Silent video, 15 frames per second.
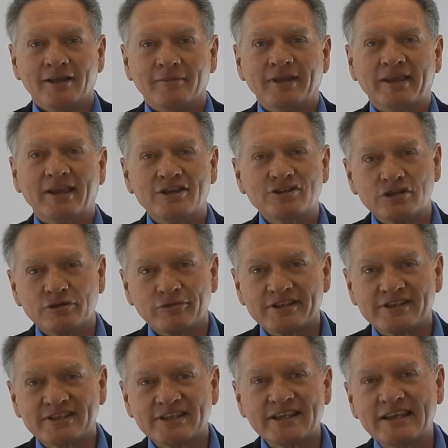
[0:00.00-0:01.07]
Because you
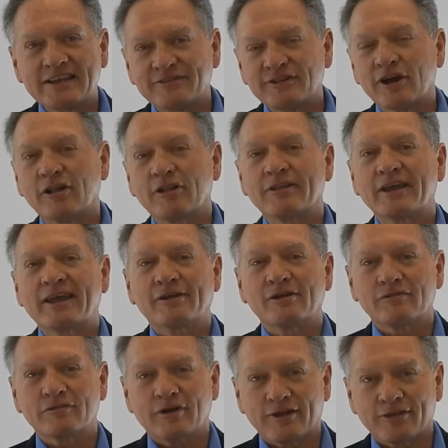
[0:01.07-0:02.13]
received all of that
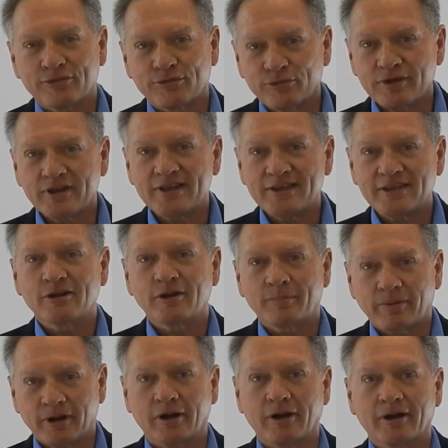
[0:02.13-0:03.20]
over a 3-year
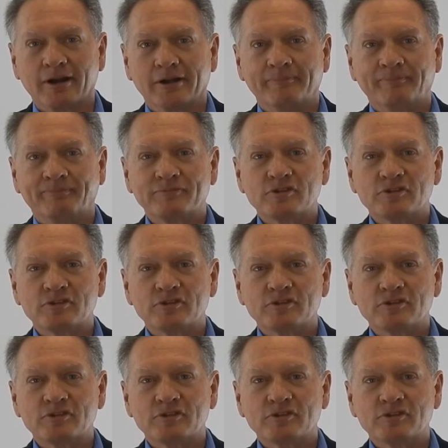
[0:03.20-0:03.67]
period.